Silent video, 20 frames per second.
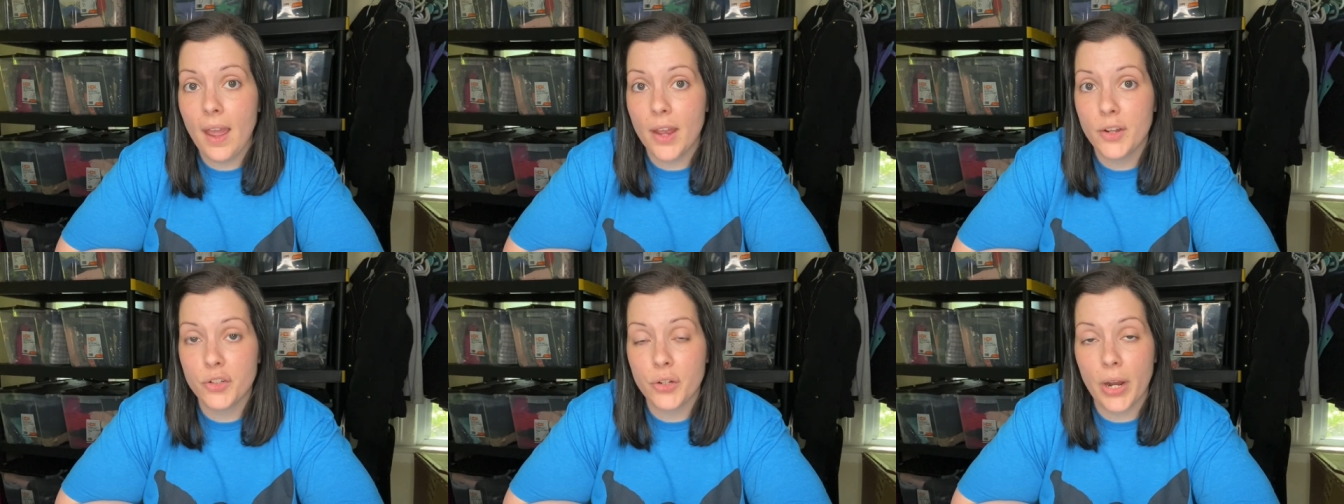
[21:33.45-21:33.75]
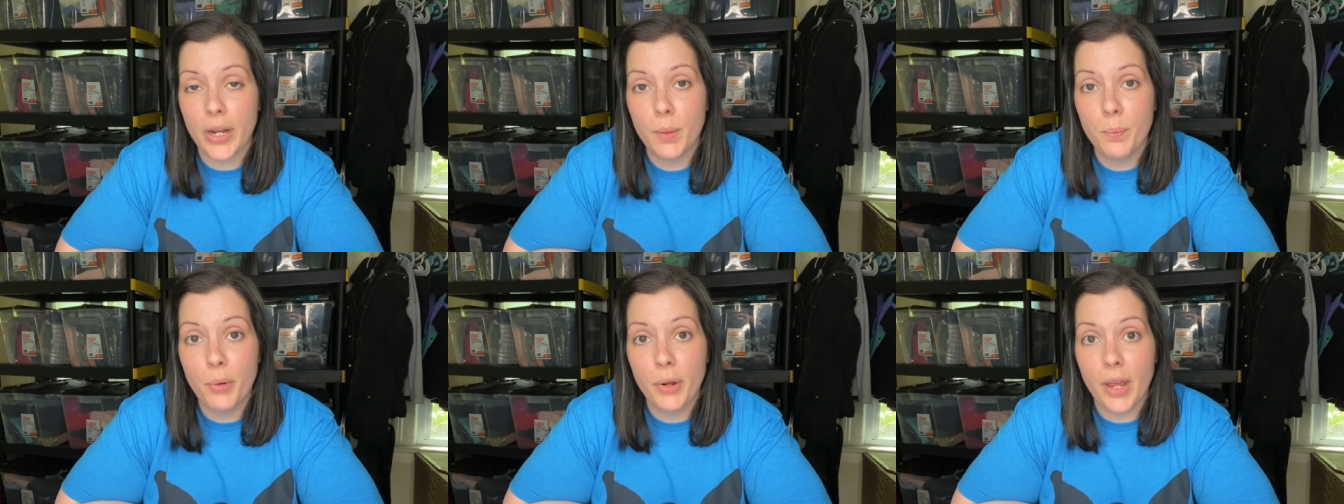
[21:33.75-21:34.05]
I
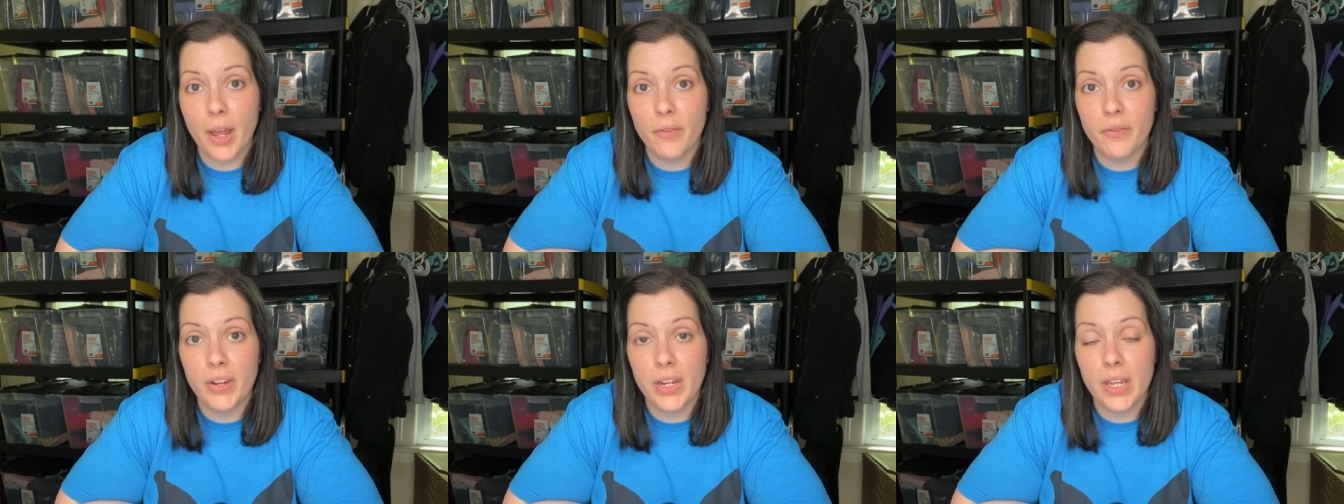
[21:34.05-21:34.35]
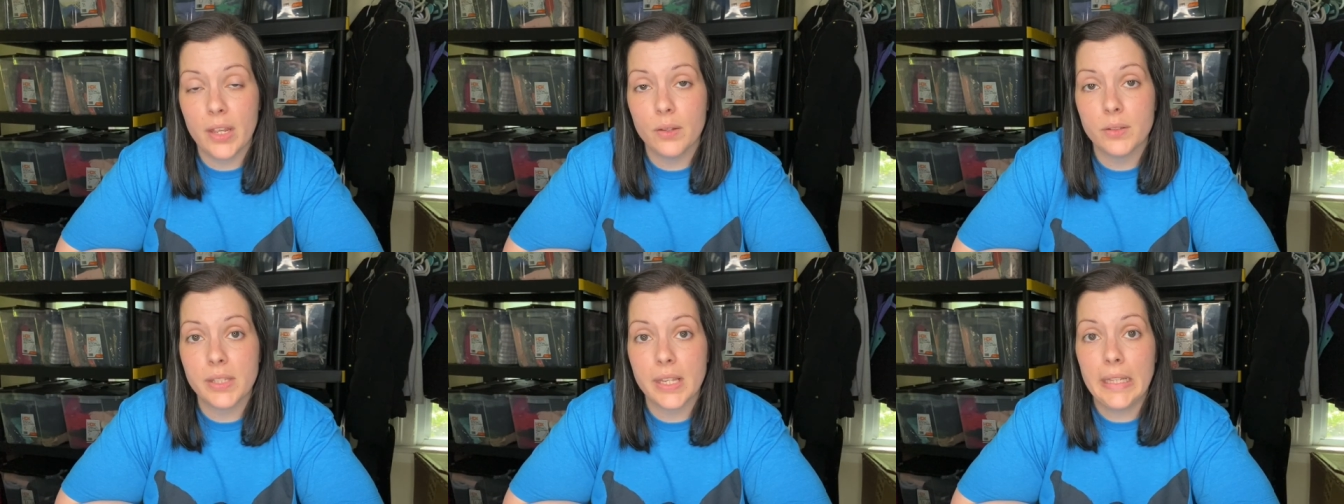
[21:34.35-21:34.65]
try to put out
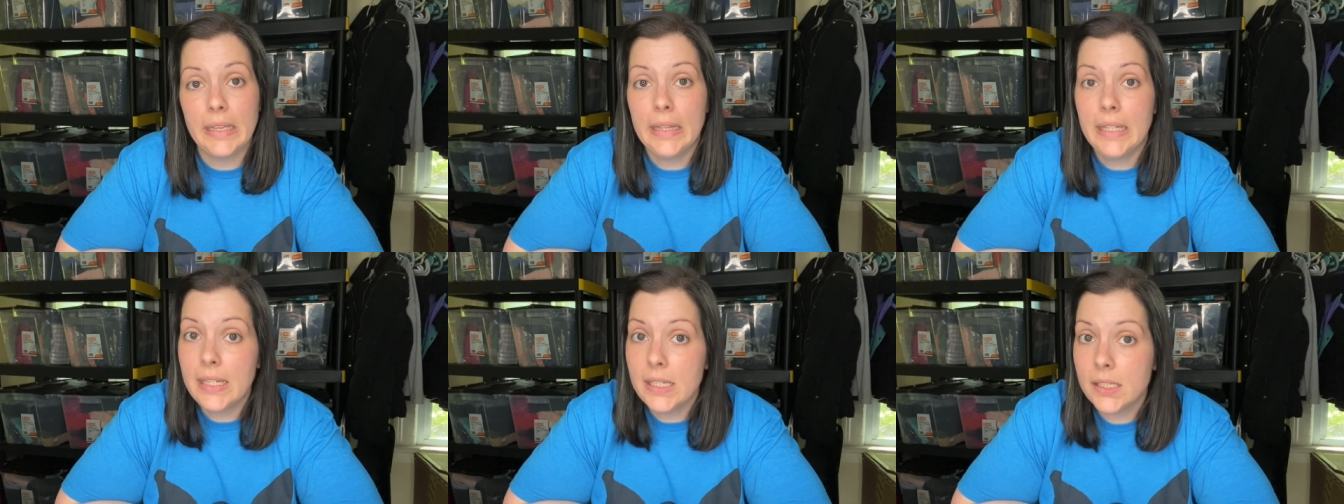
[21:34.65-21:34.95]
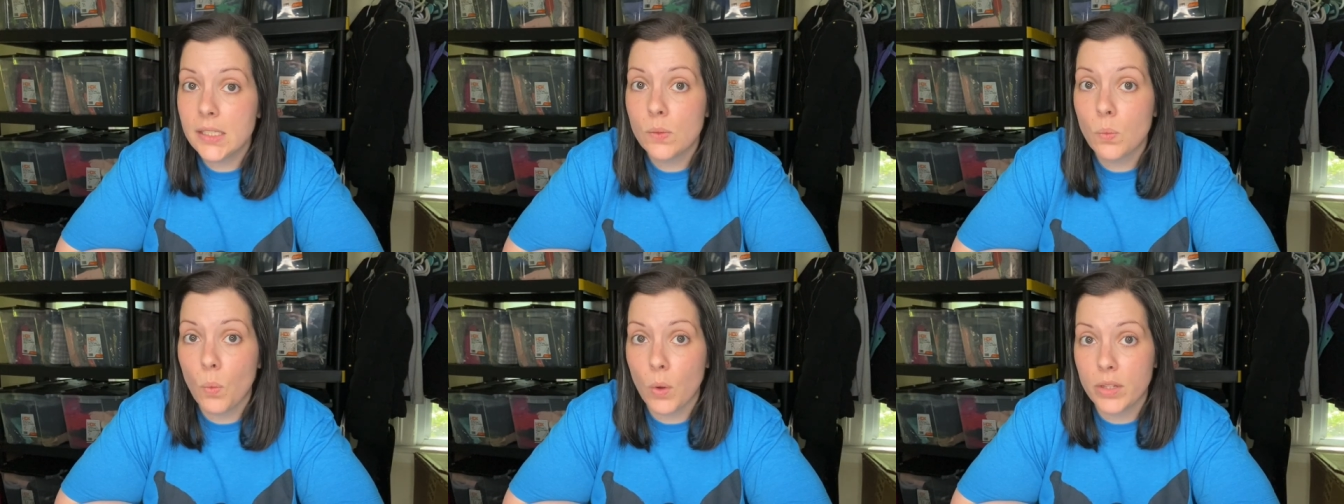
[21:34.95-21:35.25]
videos at
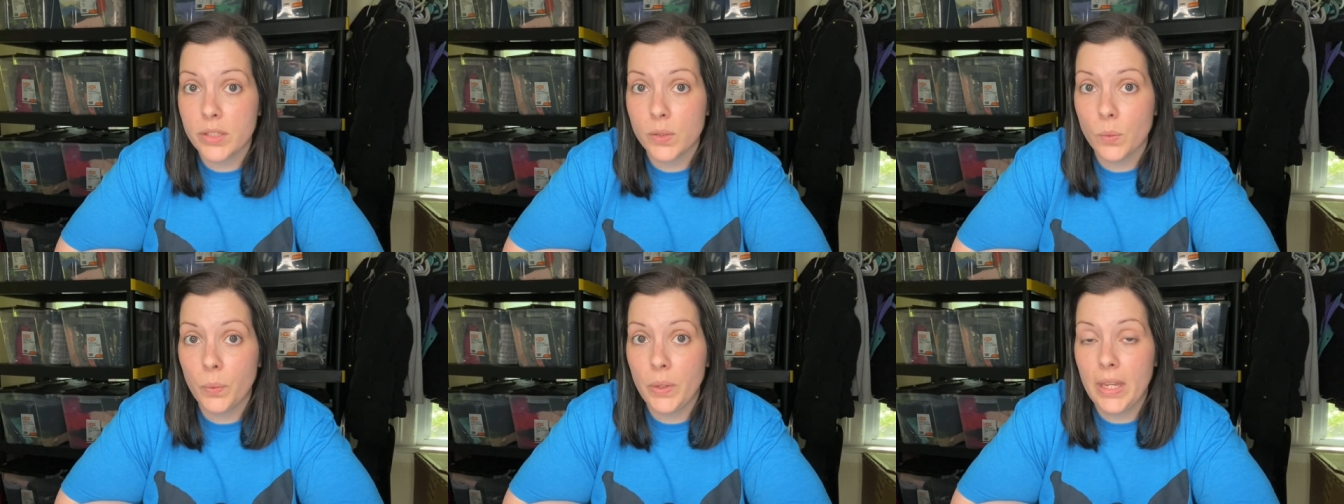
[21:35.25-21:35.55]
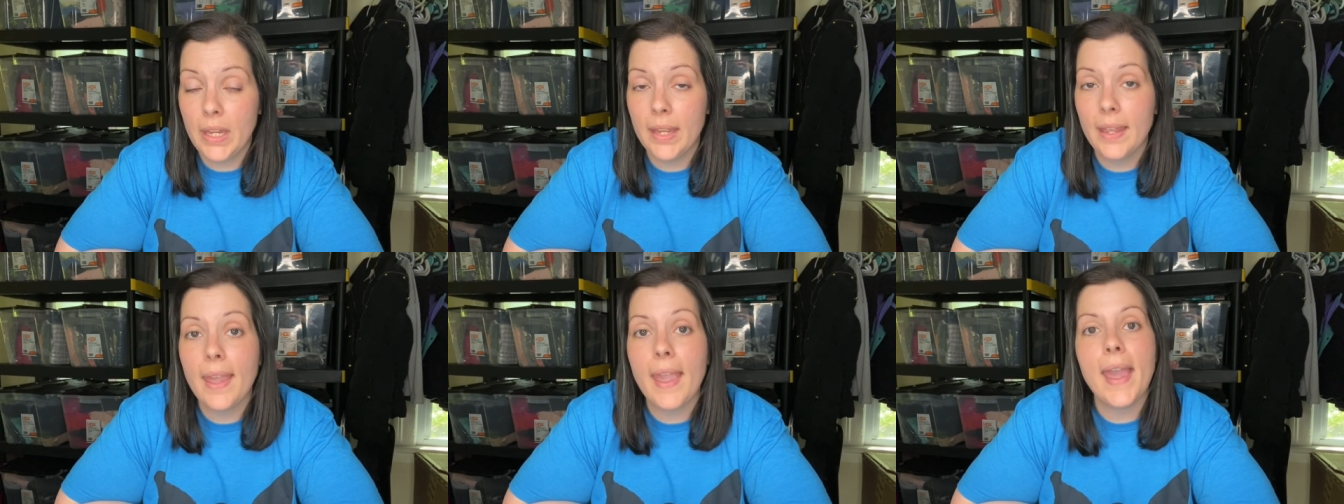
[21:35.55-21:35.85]
least once a
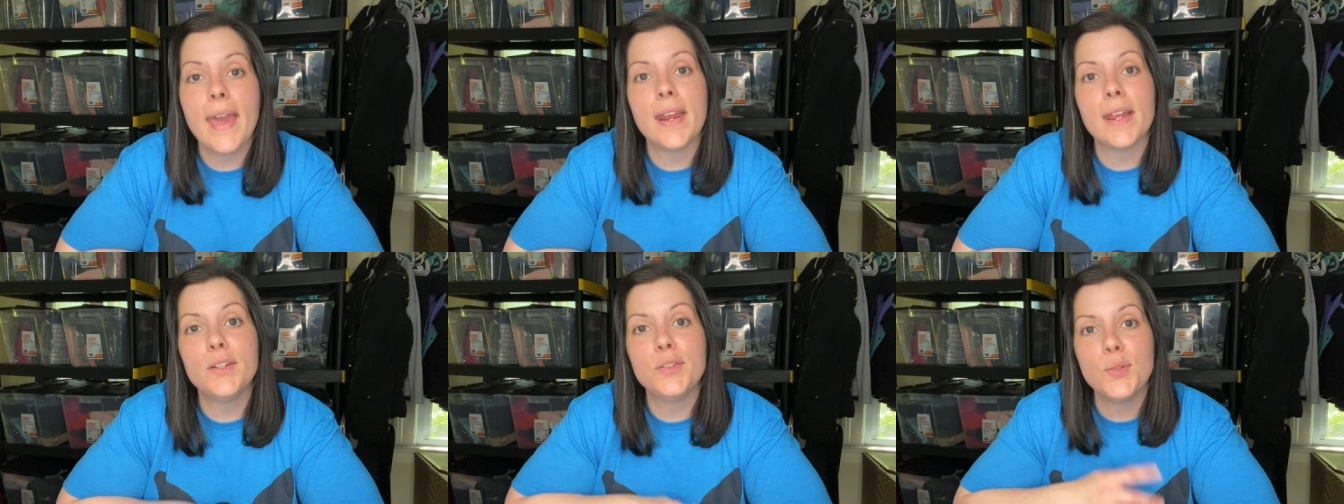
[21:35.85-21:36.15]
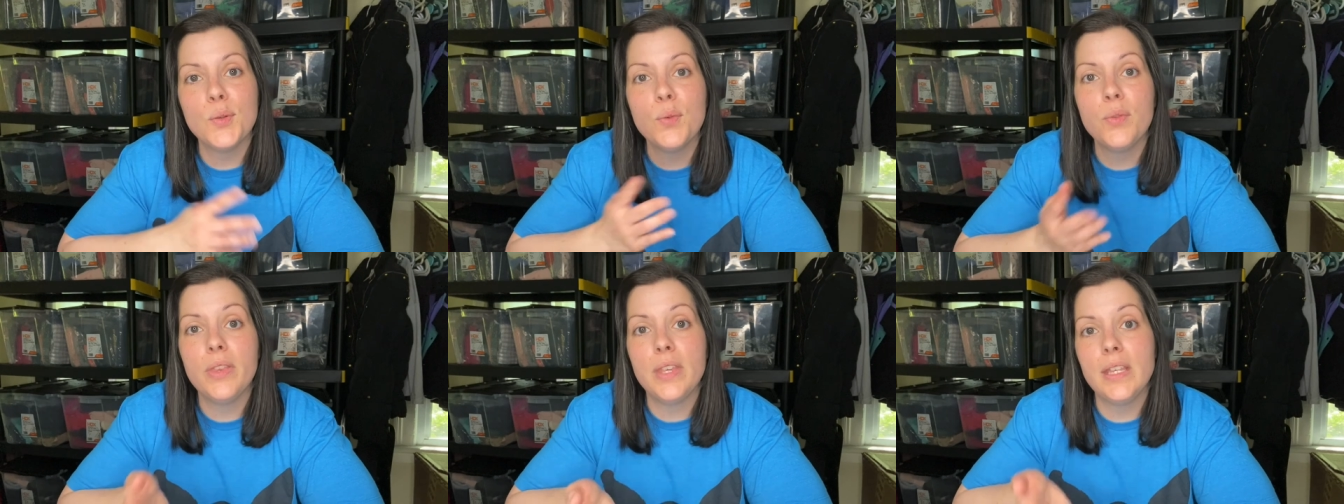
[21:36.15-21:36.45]
week and I
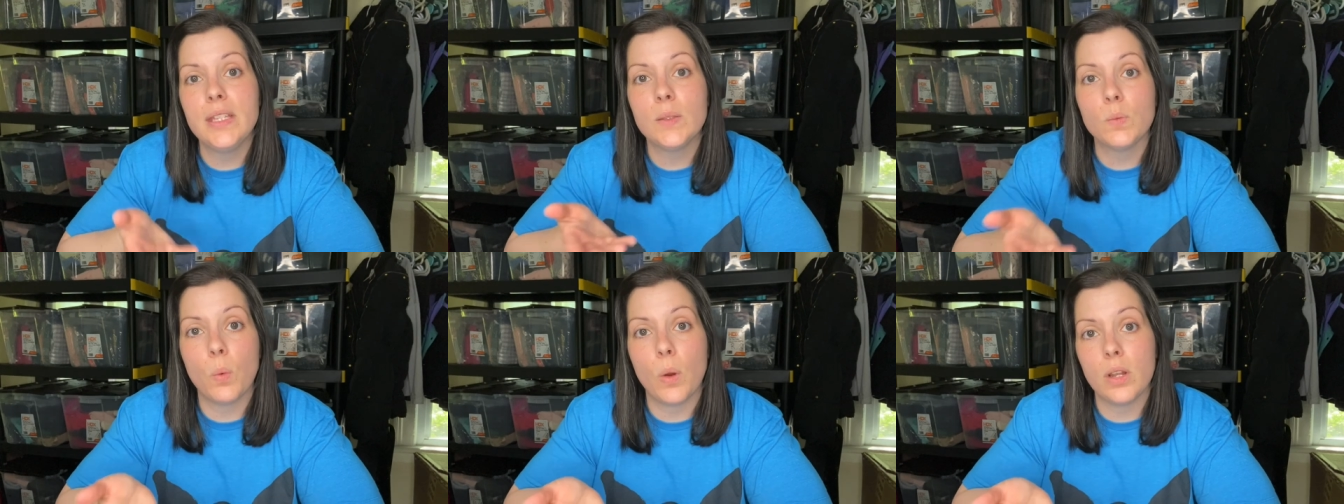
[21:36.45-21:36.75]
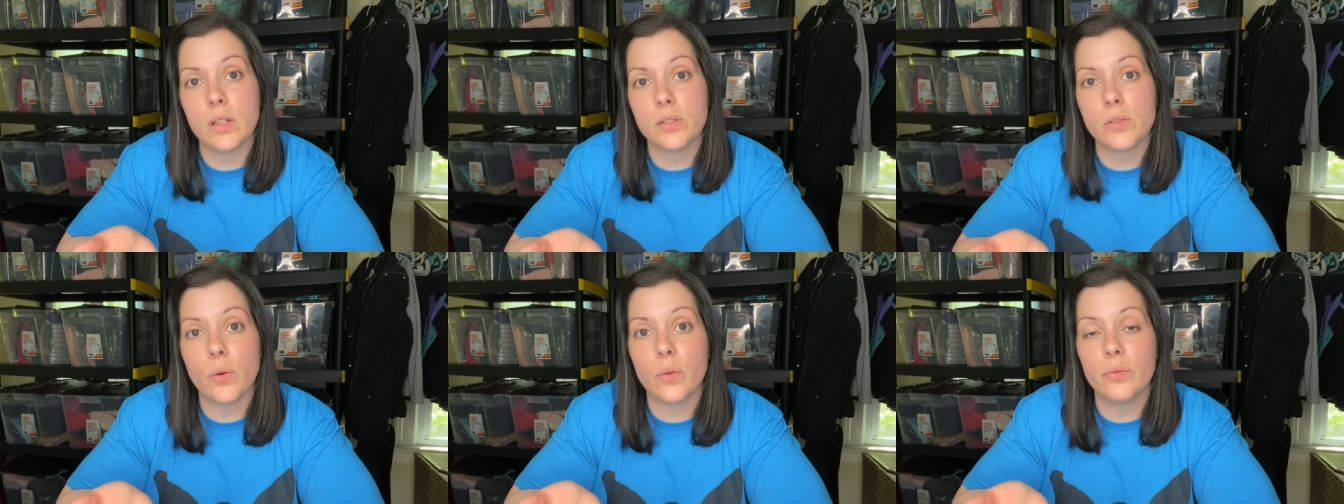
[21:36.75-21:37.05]
do these
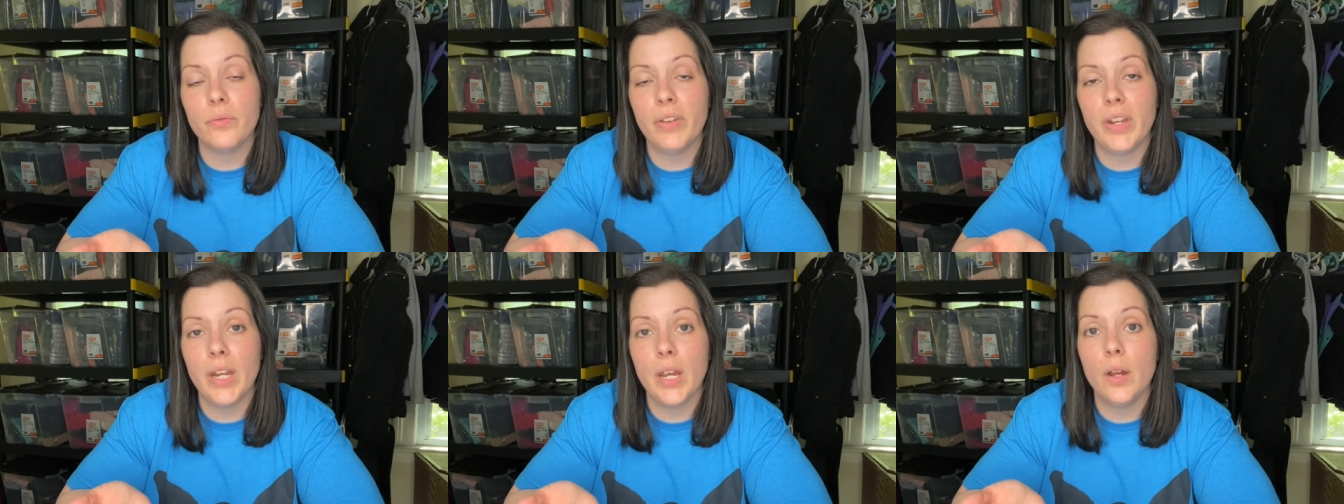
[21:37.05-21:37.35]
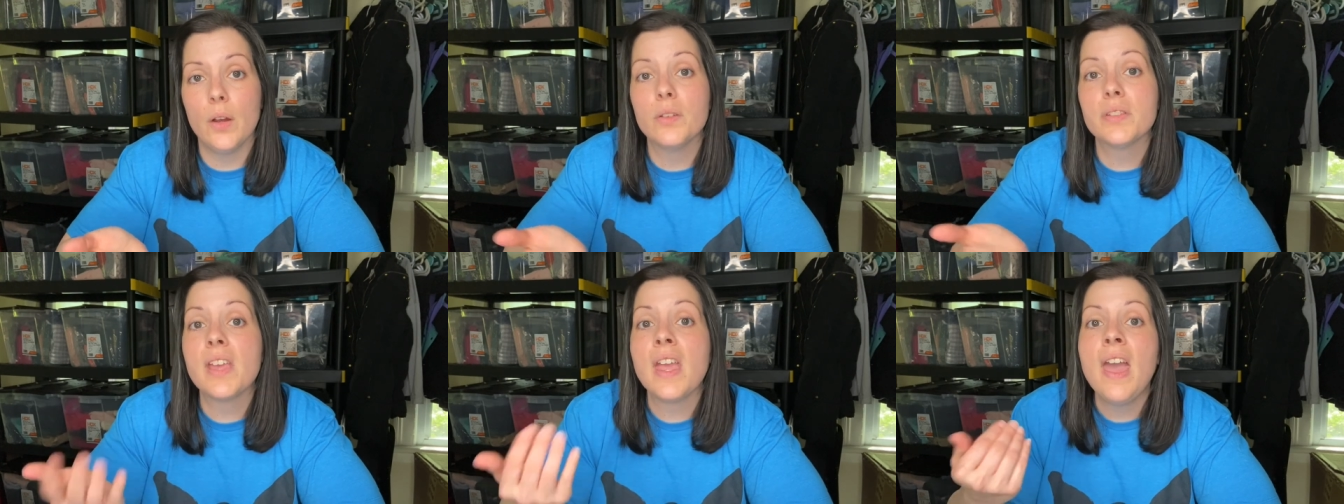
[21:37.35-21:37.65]
what sold
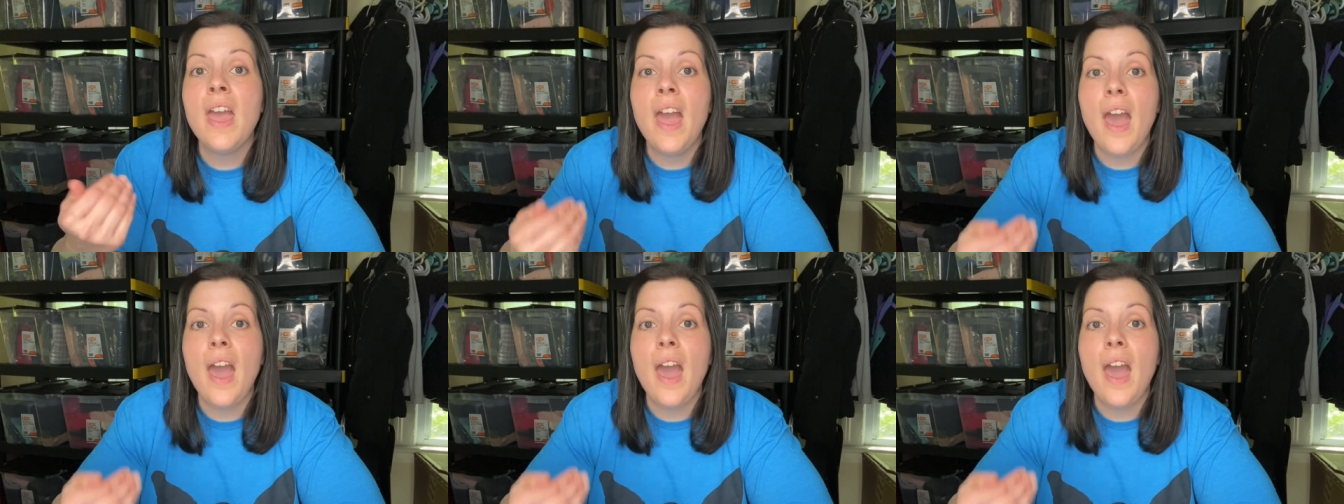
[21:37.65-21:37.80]
videos